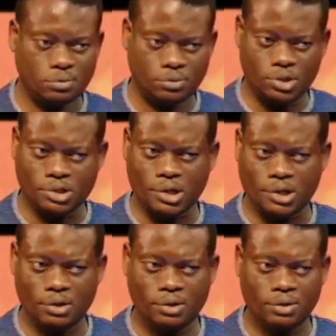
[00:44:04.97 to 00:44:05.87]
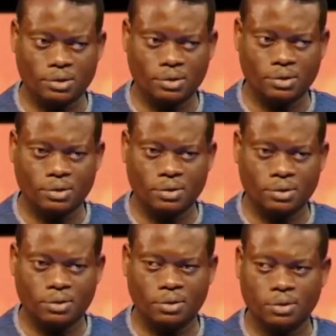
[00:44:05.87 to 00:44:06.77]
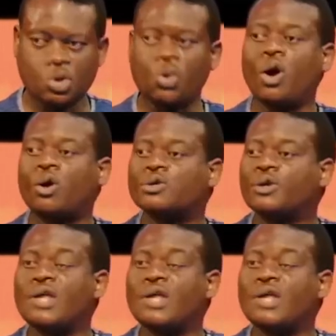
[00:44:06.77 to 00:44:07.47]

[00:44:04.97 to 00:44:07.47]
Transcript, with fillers: Do you understand that? So God,